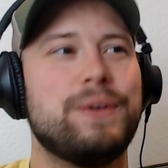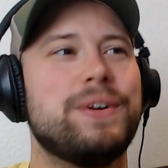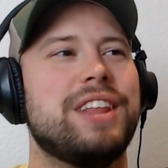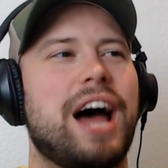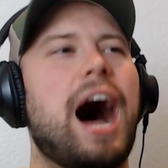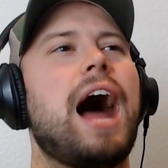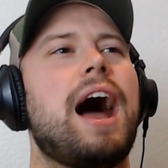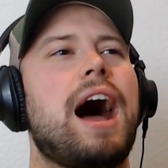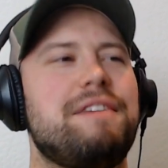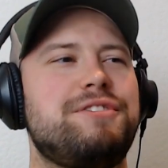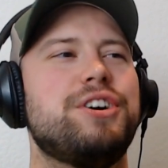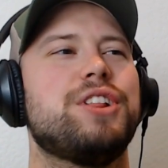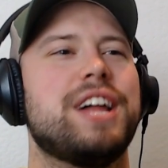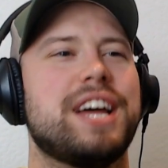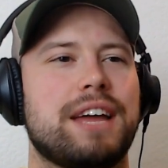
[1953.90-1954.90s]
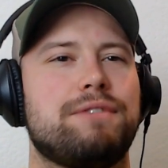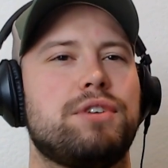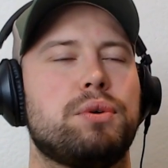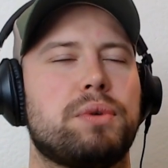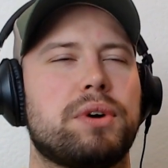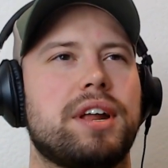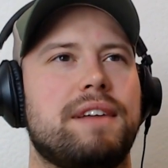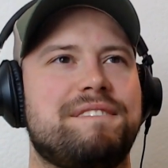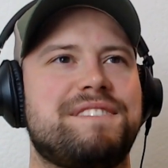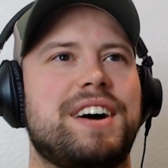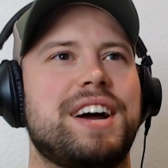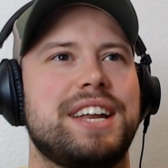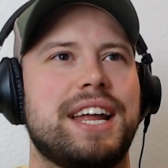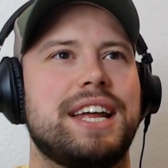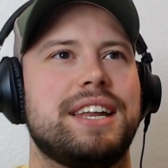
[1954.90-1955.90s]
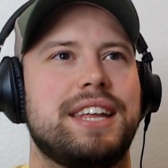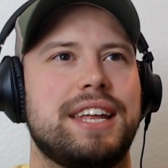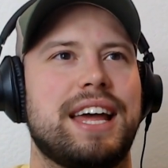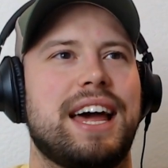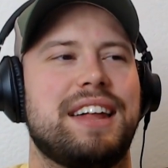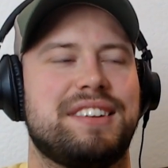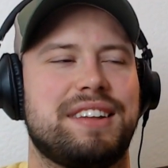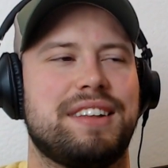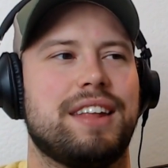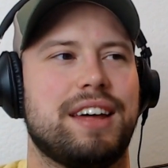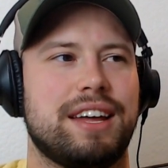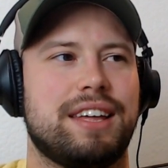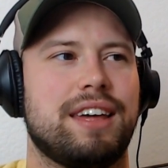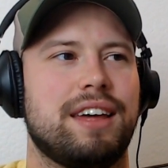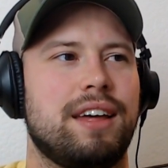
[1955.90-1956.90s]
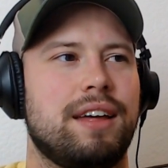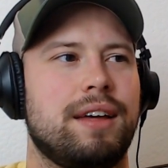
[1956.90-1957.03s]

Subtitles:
I feel like if you were gonna fight Nate Diaz and, like,